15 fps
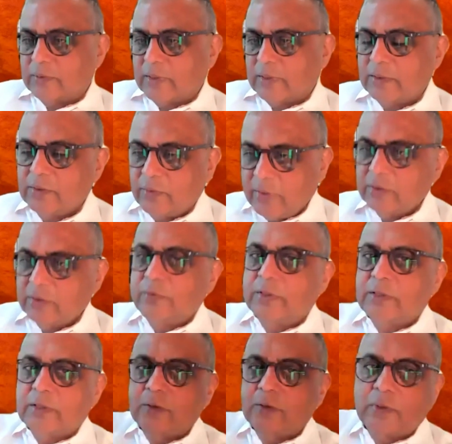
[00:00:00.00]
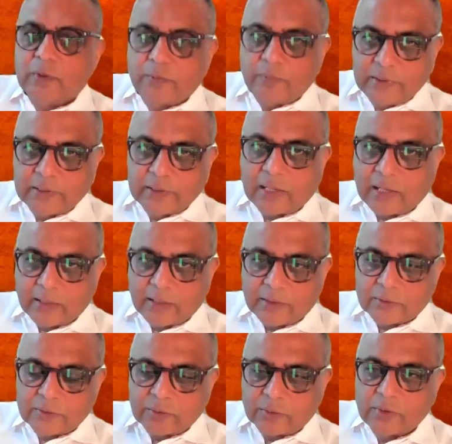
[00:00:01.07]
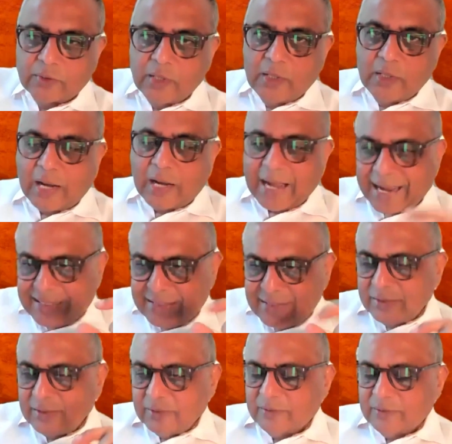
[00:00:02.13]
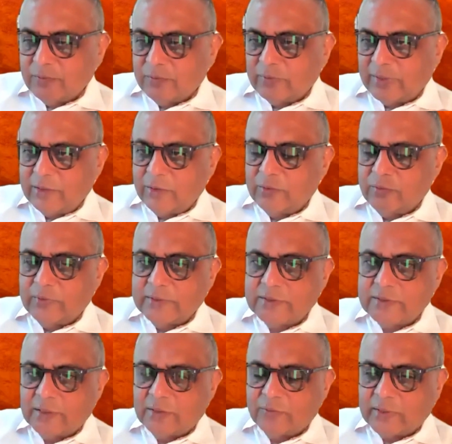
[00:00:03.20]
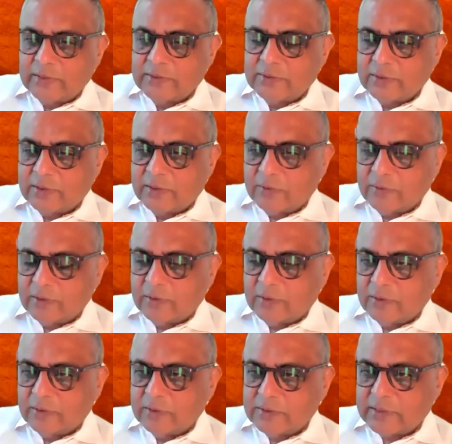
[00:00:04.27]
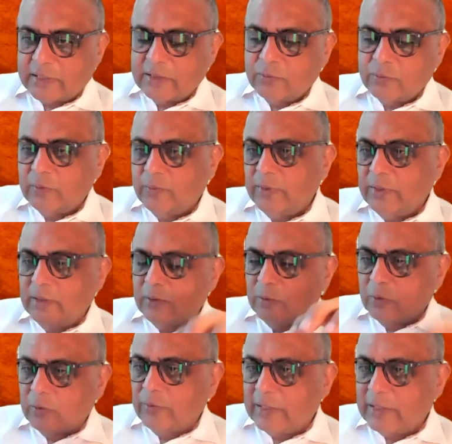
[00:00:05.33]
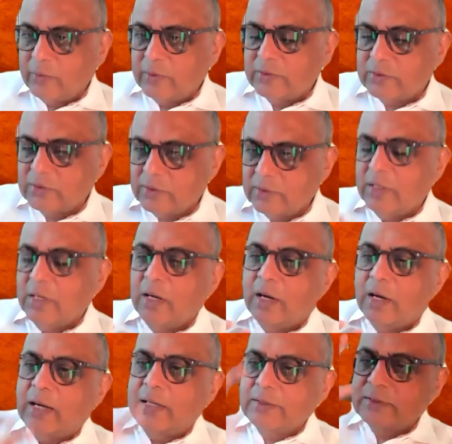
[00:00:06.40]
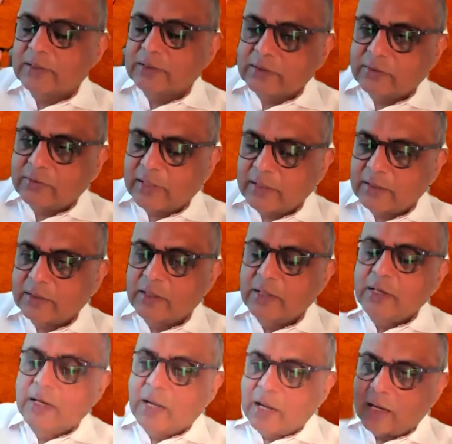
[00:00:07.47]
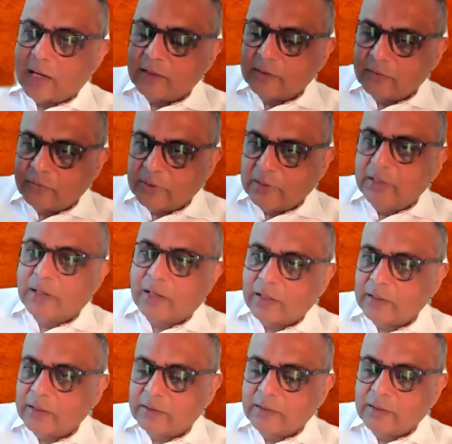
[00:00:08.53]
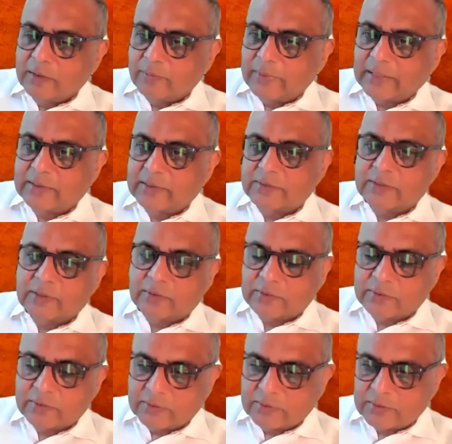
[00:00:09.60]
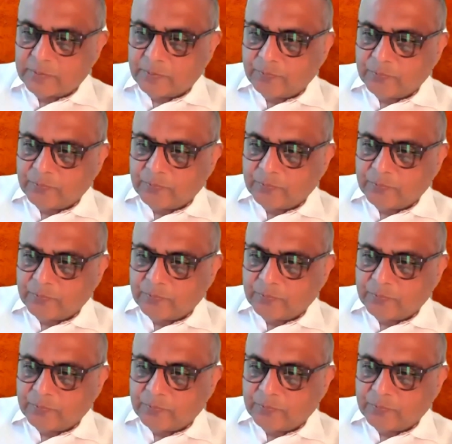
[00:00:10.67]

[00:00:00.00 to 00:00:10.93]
And the rate of return will be the higher. So ideal value investing insight would be low valuation, high sector rank, and really high backtesting returns.